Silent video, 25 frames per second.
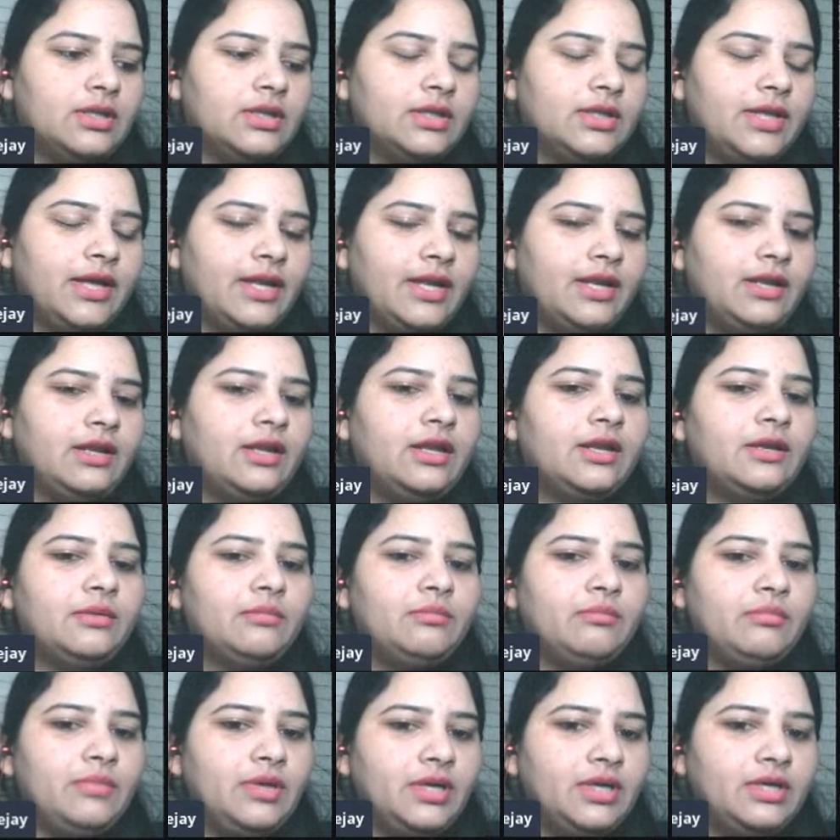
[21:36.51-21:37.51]
then it
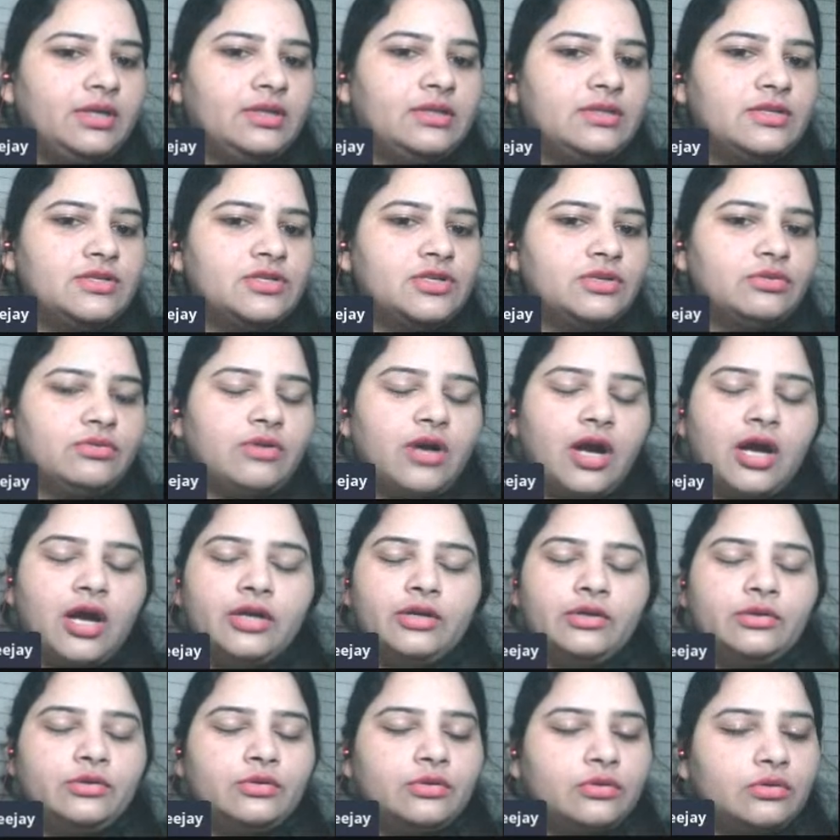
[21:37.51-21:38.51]
means you
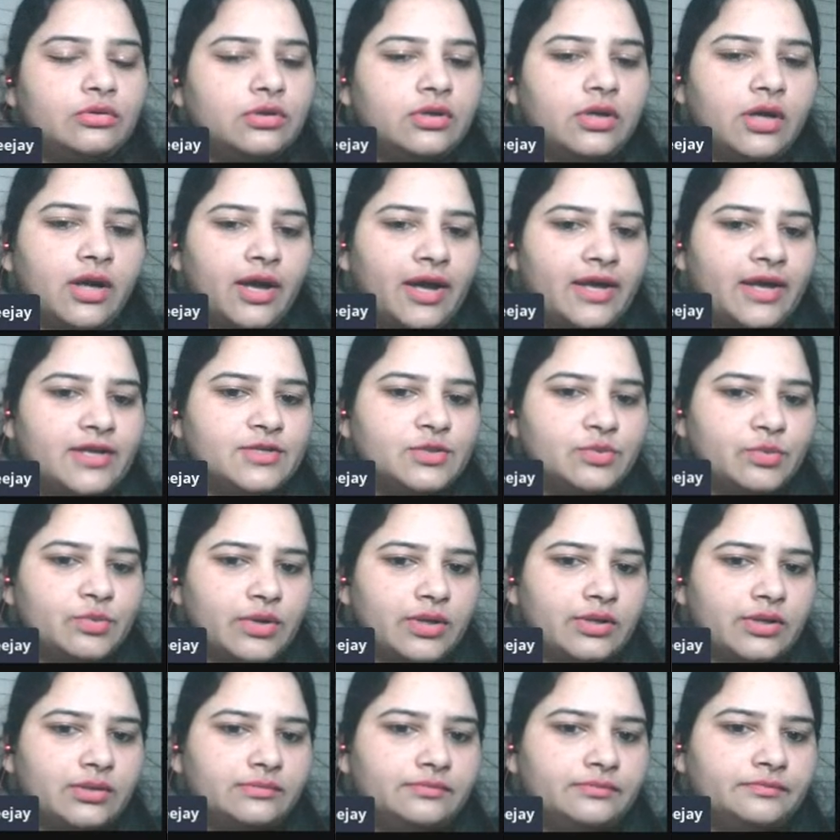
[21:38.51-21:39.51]
can't cook as
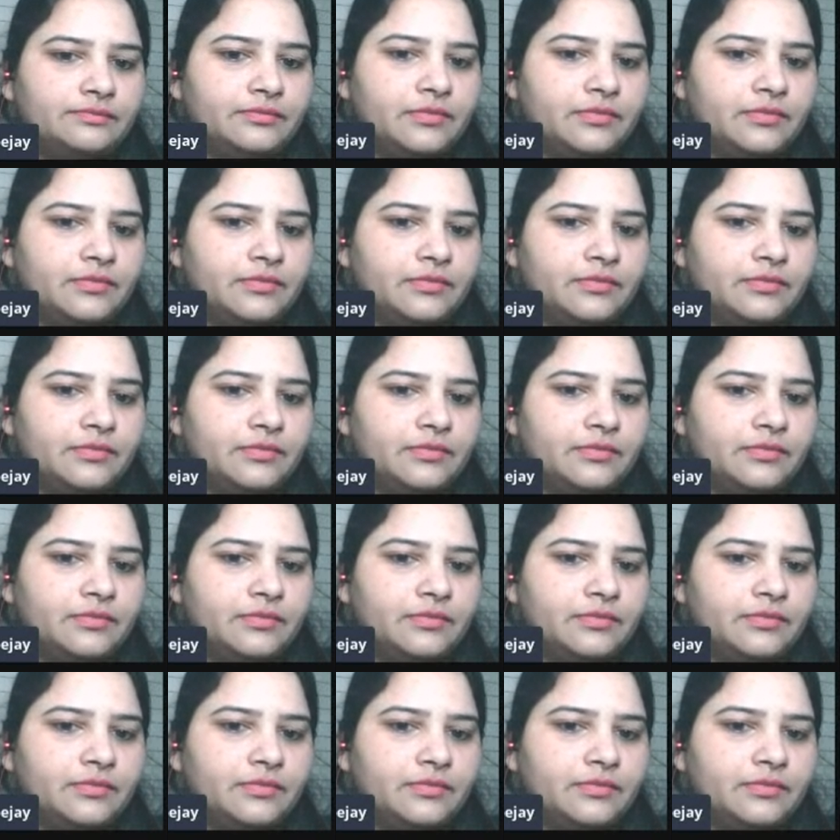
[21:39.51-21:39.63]
well.